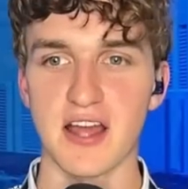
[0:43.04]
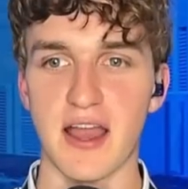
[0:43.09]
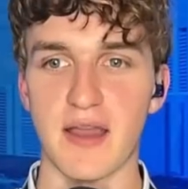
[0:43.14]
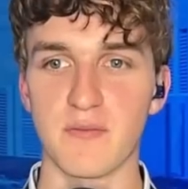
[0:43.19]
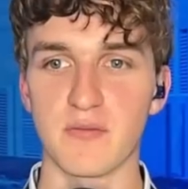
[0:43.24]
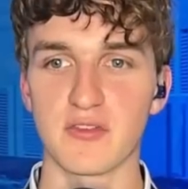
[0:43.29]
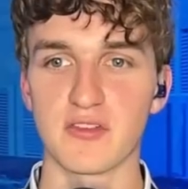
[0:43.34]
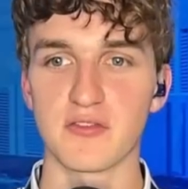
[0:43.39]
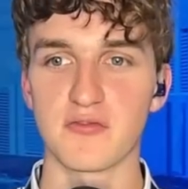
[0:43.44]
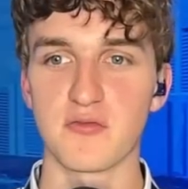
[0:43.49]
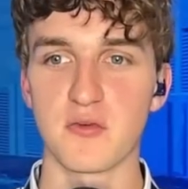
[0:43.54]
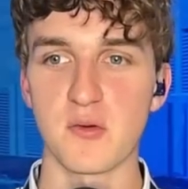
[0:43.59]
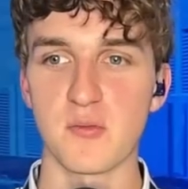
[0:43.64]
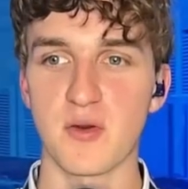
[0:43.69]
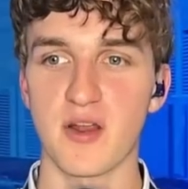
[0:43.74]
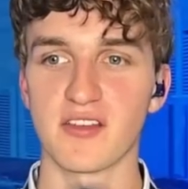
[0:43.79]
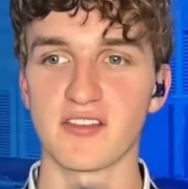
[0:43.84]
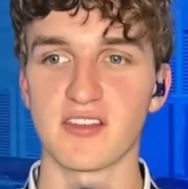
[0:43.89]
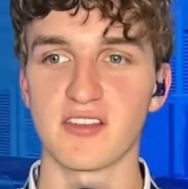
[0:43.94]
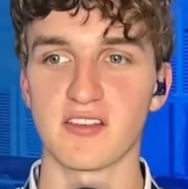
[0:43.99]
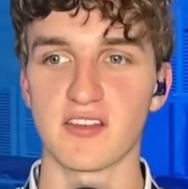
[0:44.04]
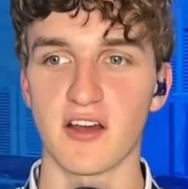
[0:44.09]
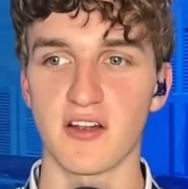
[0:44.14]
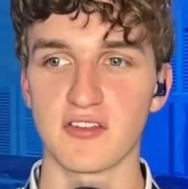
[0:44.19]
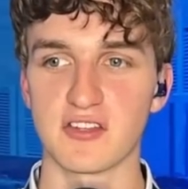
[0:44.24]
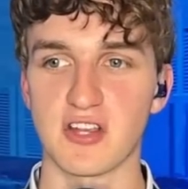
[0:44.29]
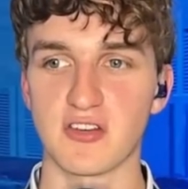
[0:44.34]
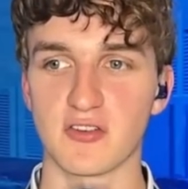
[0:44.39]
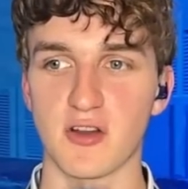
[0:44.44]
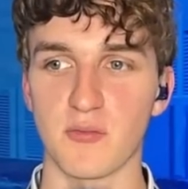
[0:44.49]
Times. Former President
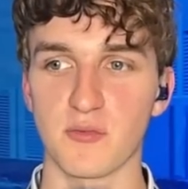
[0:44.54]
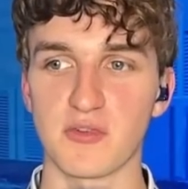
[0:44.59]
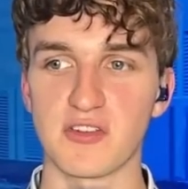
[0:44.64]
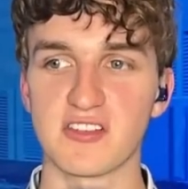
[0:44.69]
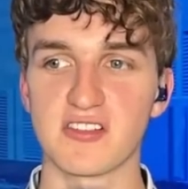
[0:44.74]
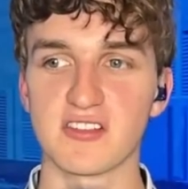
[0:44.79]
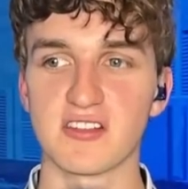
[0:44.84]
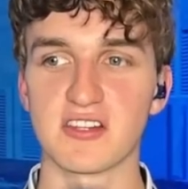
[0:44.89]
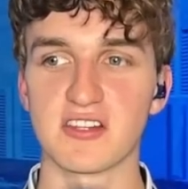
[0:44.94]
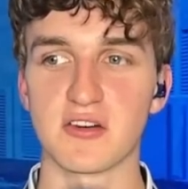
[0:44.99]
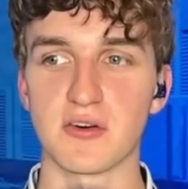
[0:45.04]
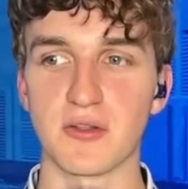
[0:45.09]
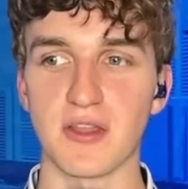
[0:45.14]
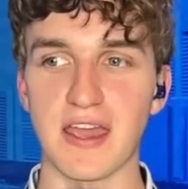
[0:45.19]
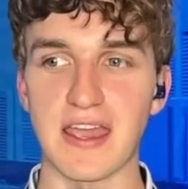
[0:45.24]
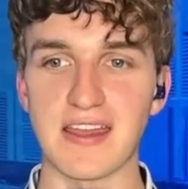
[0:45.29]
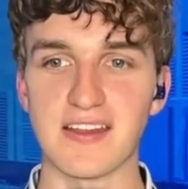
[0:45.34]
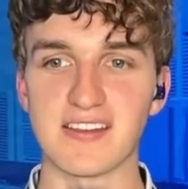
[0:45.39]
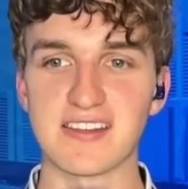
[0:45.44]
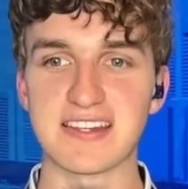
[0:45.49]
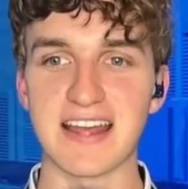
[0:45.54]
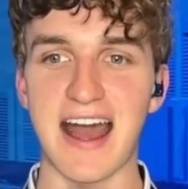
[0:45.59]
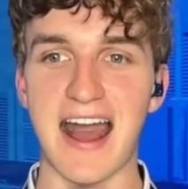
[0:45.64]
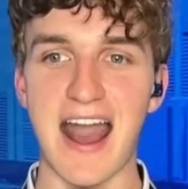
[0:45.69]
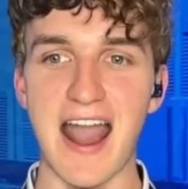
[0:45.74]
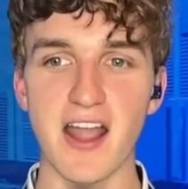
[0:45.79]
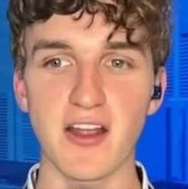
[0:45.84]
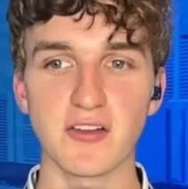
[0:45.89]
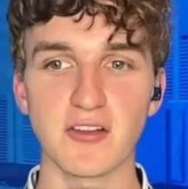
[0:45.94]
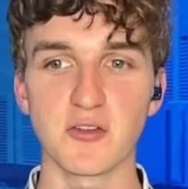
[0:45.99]
Donald J. Trump recently told aides to
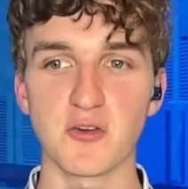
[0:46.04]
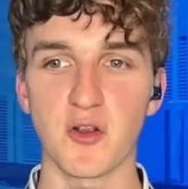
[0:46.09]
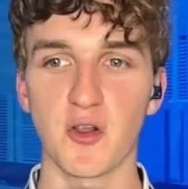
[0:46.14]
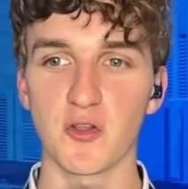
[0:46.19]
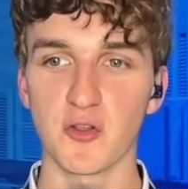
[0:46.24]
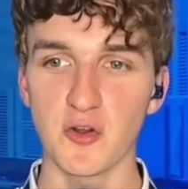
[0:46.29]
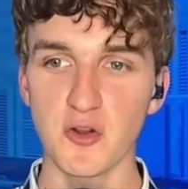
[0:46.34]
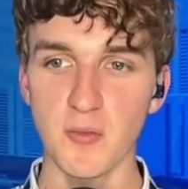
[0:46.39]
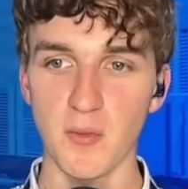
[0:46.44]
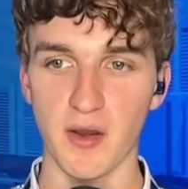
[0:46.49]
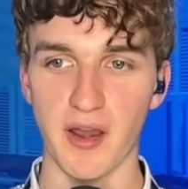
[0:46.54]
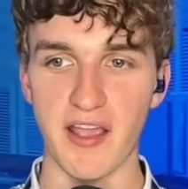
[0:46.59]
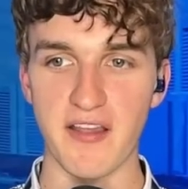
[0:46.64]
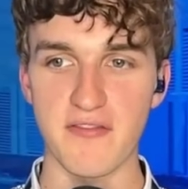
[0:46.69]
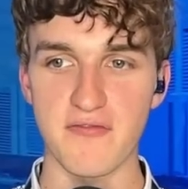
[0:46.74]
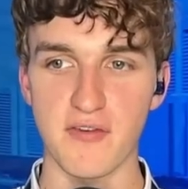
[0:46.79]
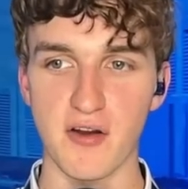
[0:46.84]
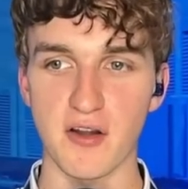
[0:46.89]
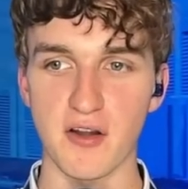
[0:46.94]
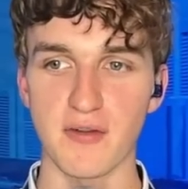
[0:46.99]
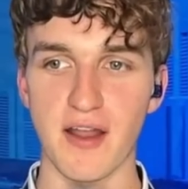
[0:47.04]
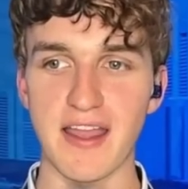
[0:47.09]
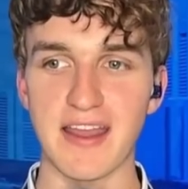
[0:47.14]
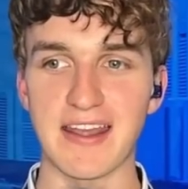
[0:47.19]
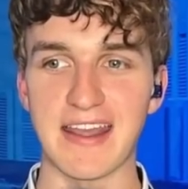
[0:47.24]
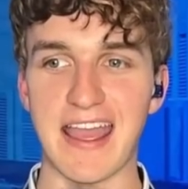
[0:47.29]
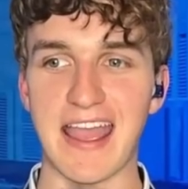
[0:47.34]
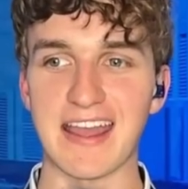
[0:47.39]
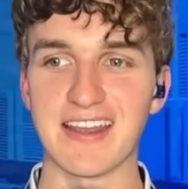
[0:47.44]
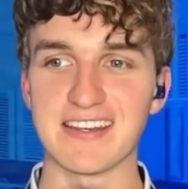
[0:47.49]
hire Laura Loomer, a far-right
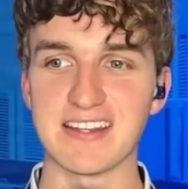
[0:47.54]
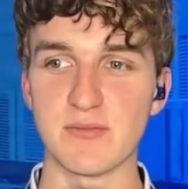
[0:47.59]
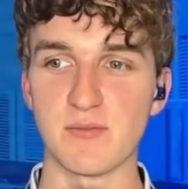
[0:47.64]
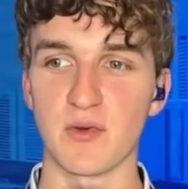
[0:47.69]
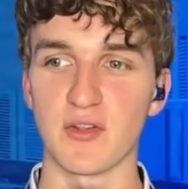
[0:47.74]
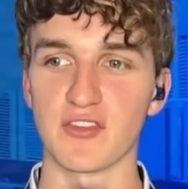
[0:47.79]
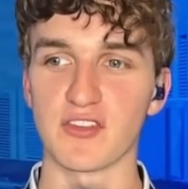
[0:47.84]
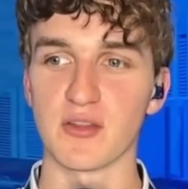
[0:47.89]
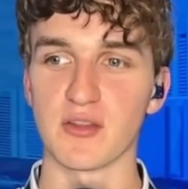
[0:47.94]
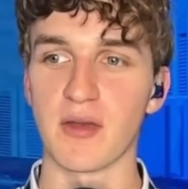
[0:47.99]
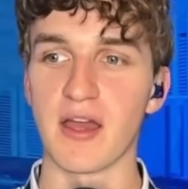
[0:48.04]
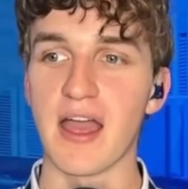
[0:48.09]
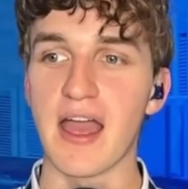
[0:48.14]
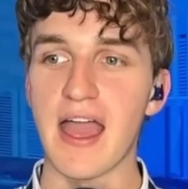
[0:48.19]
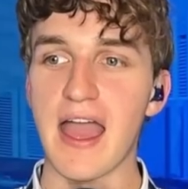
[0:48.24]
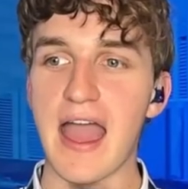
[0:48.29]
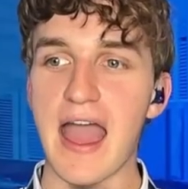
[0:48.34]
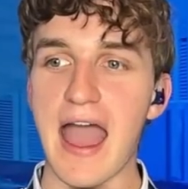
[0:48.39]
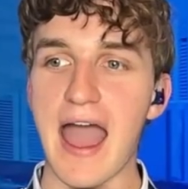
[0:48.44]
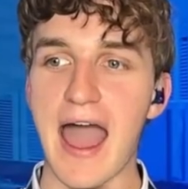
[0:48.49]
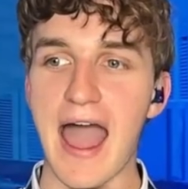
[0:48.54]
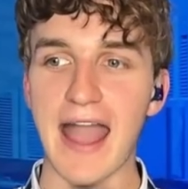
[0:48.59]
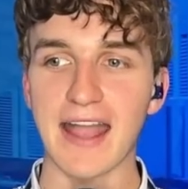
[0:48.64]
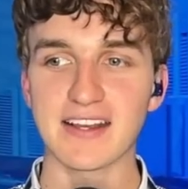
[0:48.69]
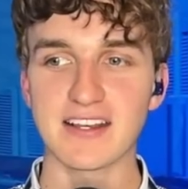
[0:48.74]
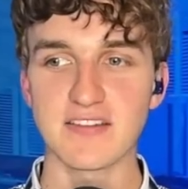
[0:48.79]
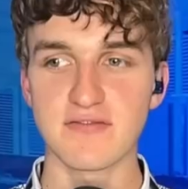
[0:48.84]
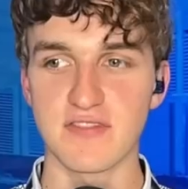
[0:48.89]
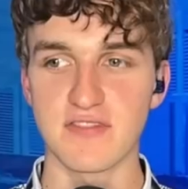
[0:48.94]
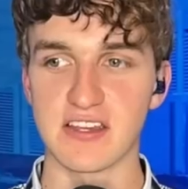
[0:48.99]
and anti-Muslim
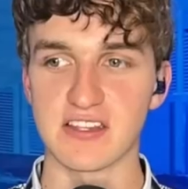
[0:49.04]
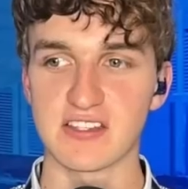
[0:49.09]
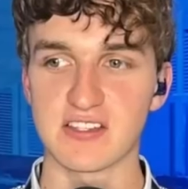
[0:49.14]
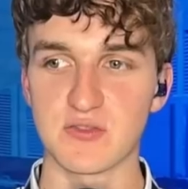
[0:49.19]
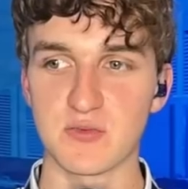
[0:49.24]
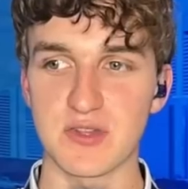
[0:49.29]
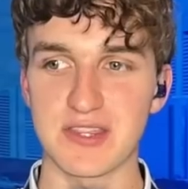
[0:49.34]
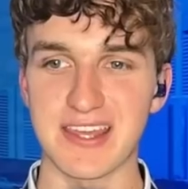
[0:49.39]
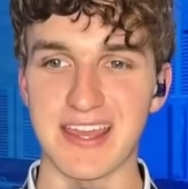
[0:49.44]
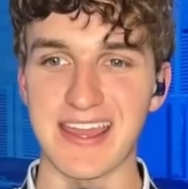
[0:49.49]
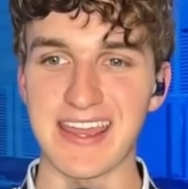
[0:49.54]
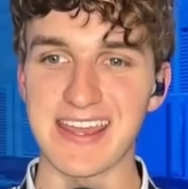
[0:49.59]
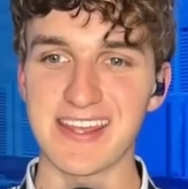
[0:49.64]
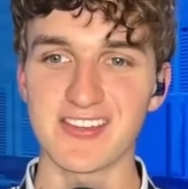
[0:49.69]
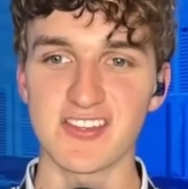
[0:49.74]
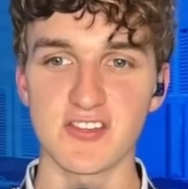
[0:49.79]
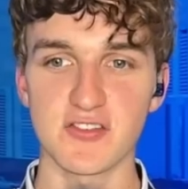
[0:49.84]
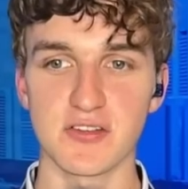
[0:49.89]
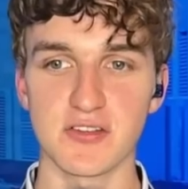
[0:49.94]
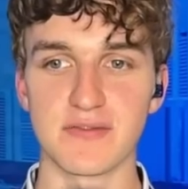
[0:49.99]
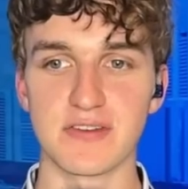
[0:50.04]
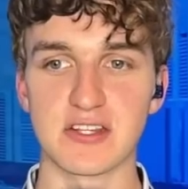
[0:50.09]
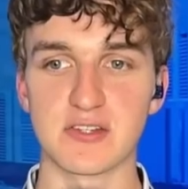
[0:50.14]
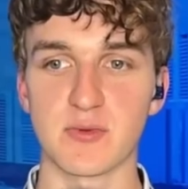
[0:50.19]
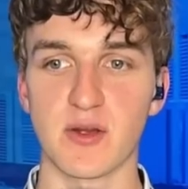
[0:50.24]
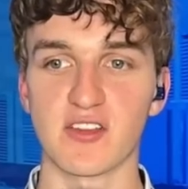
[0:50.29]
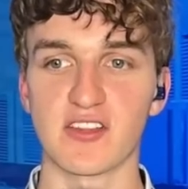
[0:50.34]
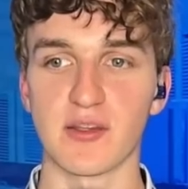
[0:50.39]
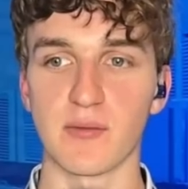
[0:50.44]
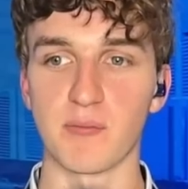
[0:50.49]
activist with a history of
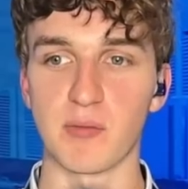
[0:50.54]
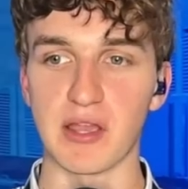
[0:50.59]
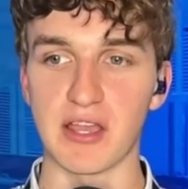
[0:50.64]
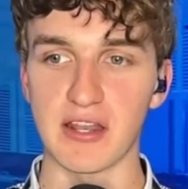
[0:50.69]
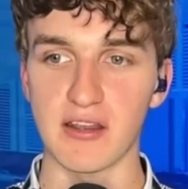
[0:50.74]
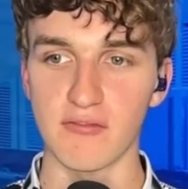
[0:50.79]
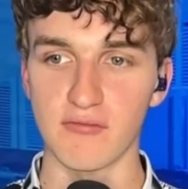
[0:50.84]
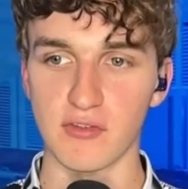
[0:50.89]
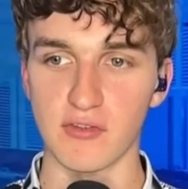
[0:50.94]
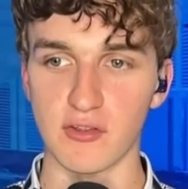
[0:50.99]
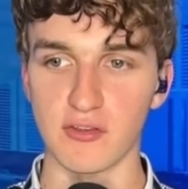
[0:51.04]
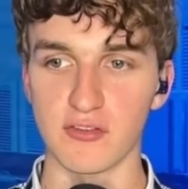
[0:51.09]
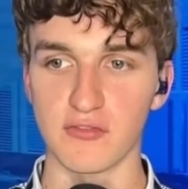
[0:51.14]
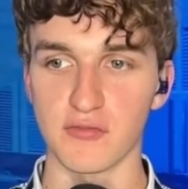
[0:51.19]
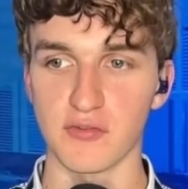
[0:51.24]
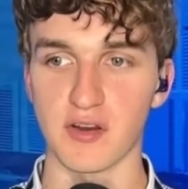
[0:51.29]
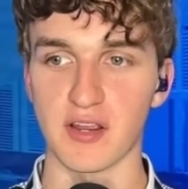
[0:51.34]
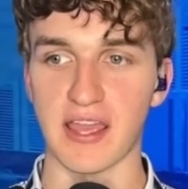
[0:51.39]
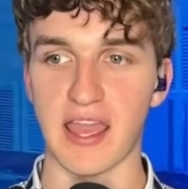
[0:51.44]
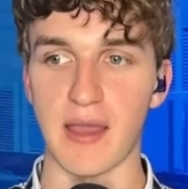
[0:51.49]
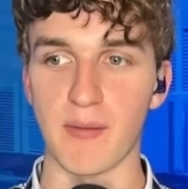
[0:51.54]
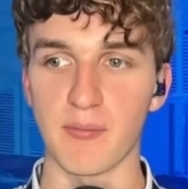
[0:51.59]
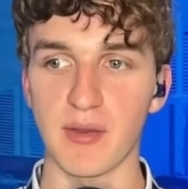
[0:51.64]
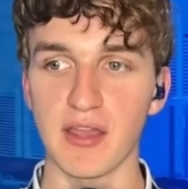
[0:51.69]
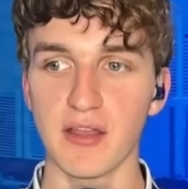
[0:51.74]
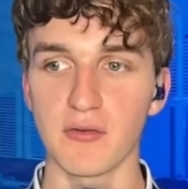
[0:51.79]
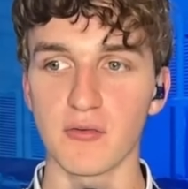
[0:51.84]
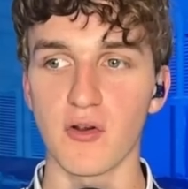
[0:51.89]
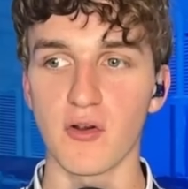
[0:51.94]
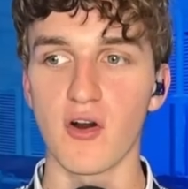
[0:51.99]
expressing bigoted views, for a
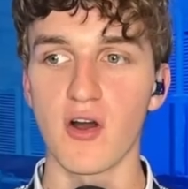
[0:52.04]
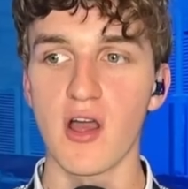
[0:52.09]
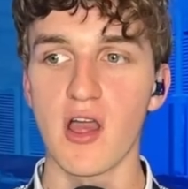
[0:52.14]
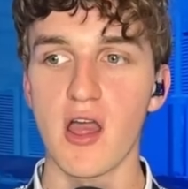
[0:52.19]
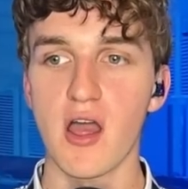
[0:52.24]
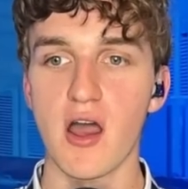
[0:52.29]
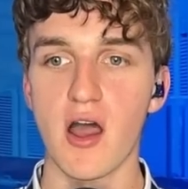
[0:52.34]
campaign role,